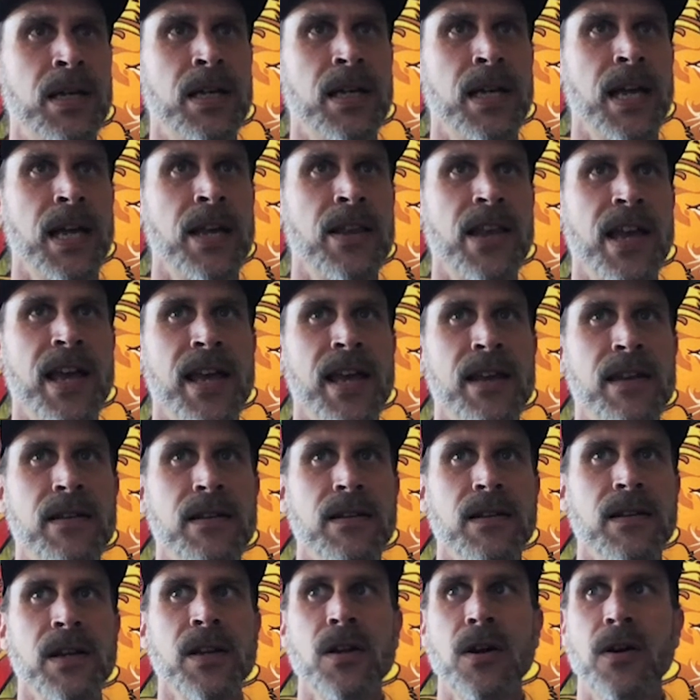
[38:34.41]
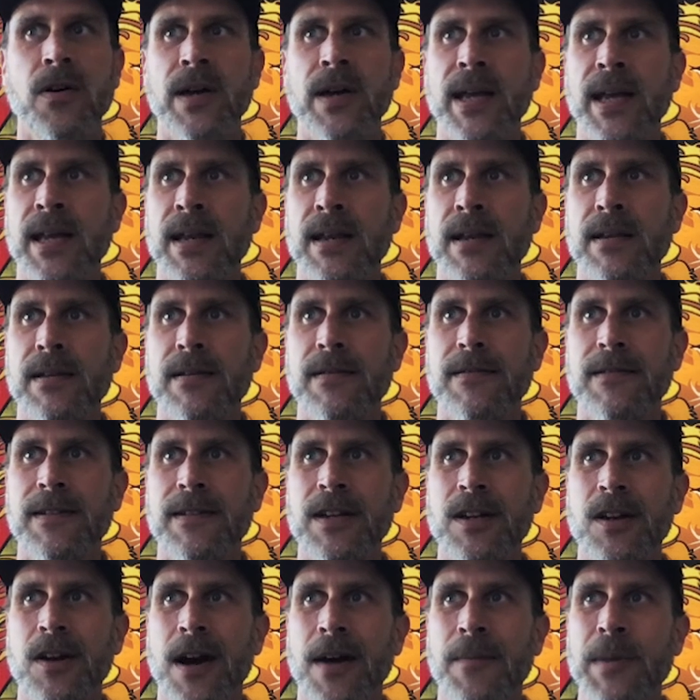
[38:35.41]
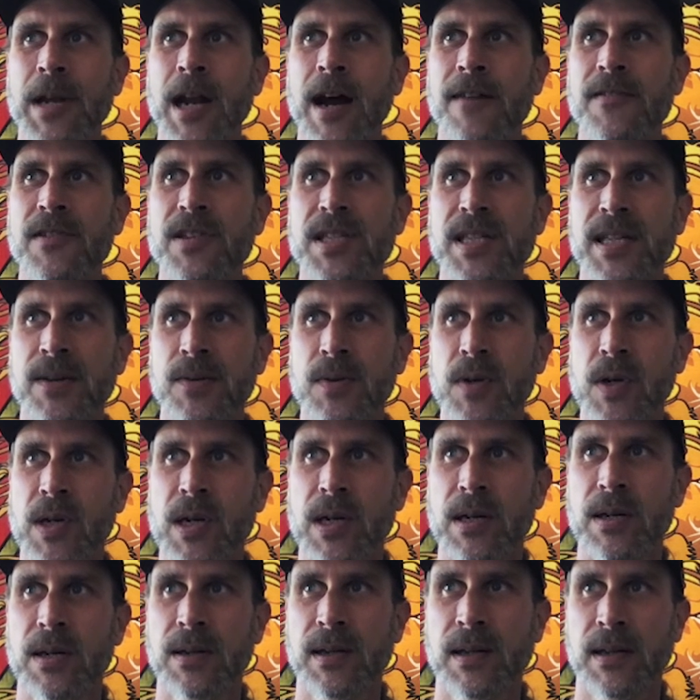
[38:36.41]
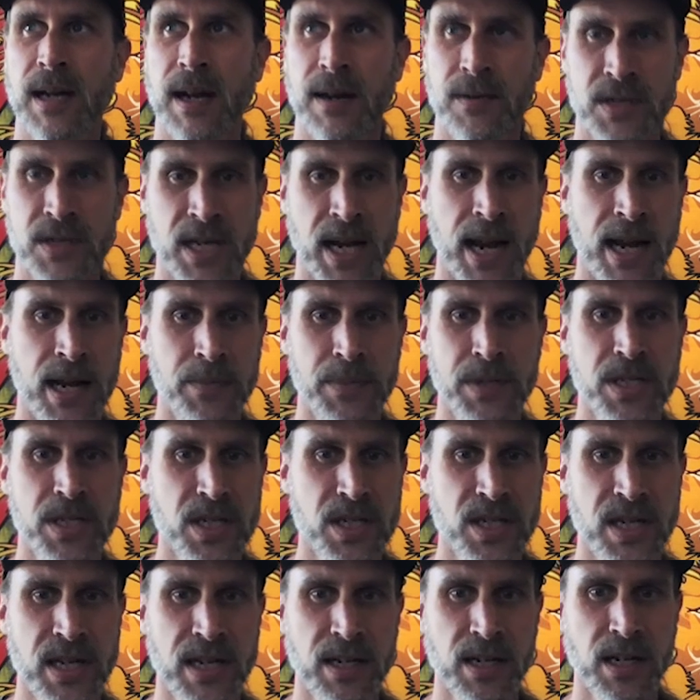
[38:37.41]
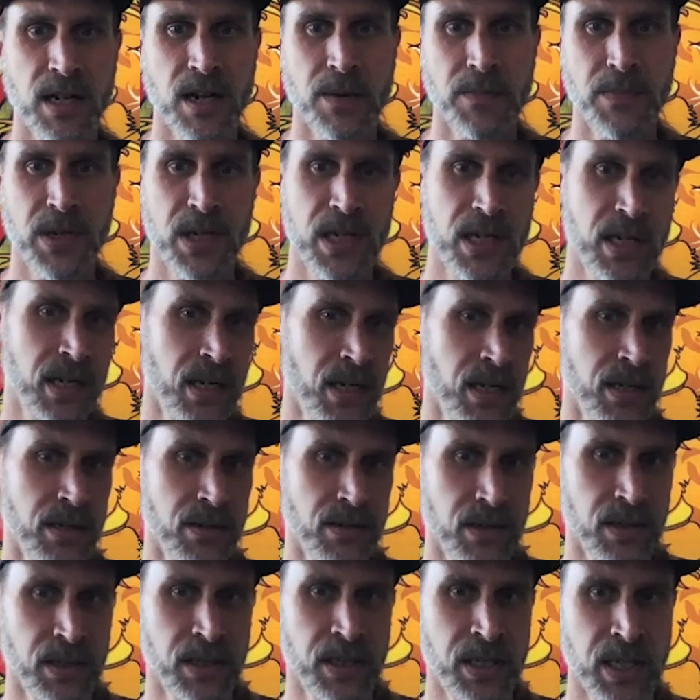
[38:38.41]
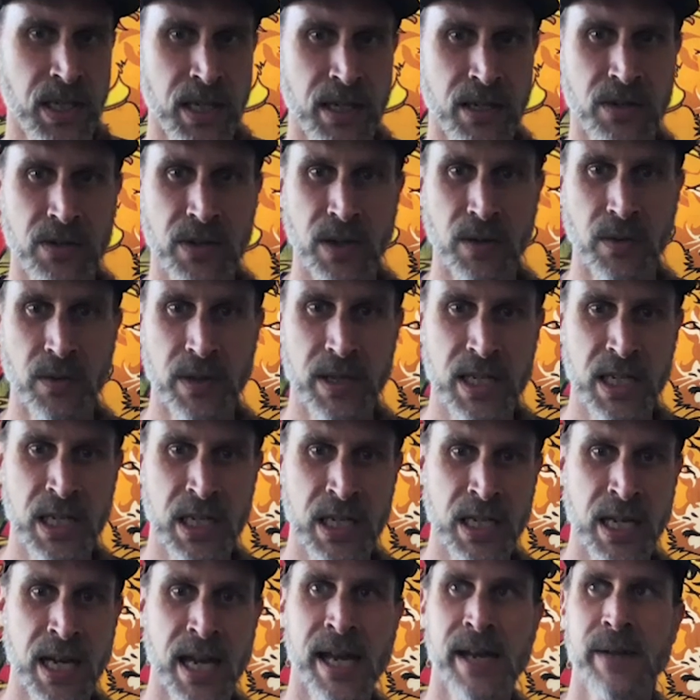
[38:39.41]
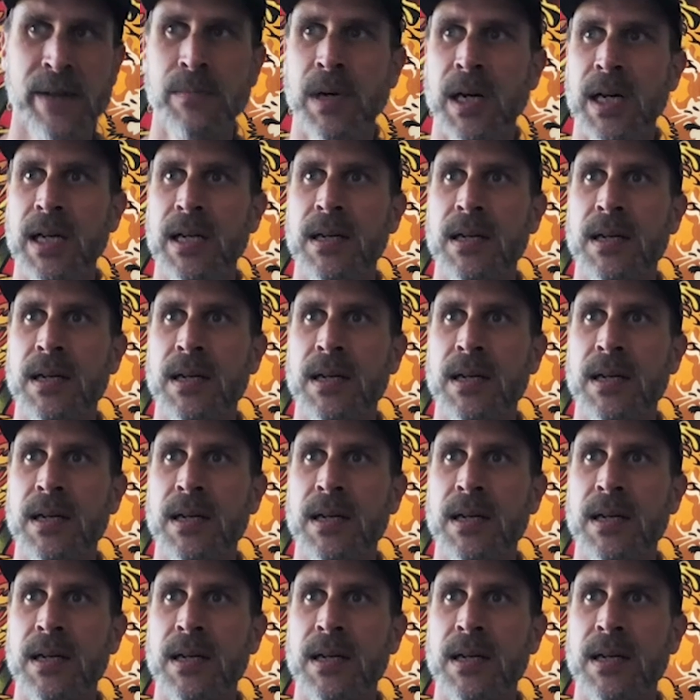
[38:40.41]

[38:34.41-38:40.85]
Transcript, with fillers: And then, you know, I mean, obviously we're kind of positioning the company to get into it with DEA, but,